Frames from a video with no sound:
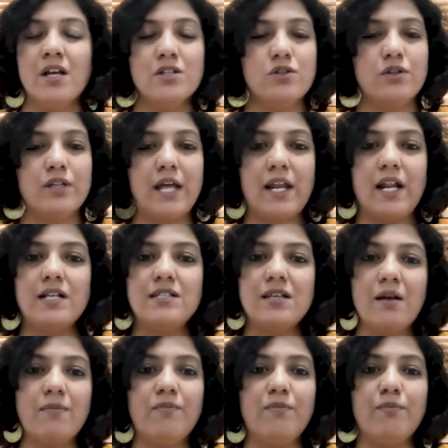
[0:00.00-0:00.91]
So there are
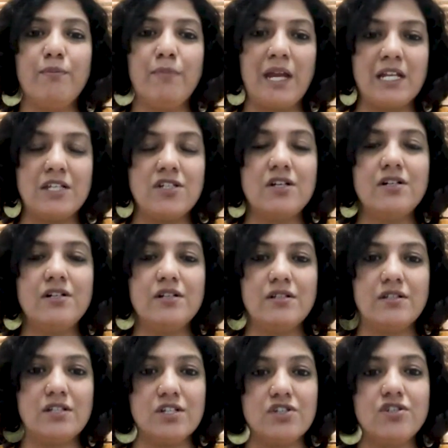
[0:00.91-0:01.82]
some major
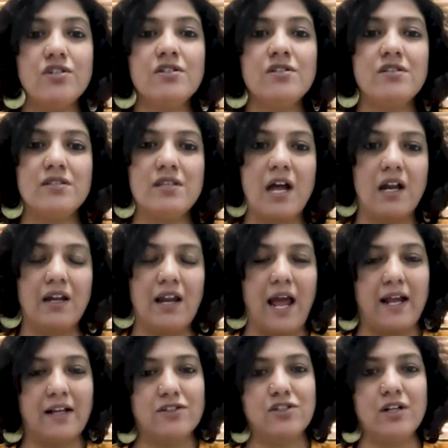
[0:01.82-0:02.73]
decisions that
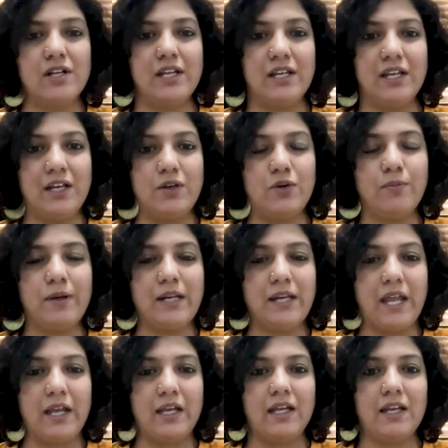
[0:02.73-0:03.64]
actually need to
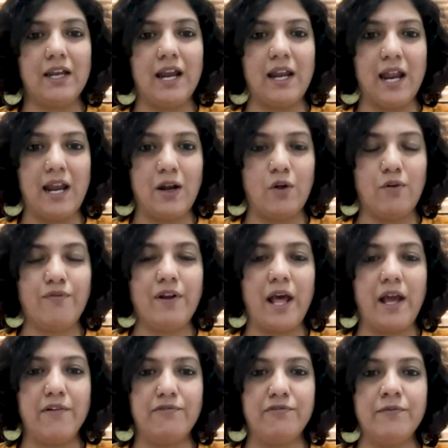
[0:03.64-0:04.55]
be taken at end of
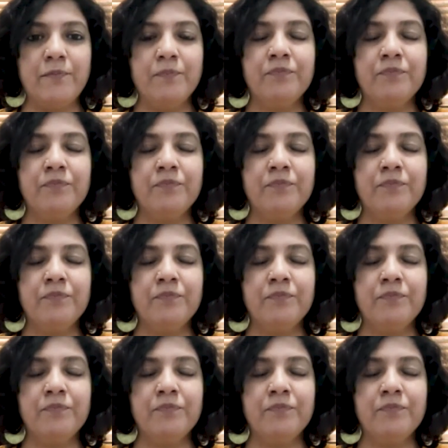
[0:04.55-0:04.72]
life.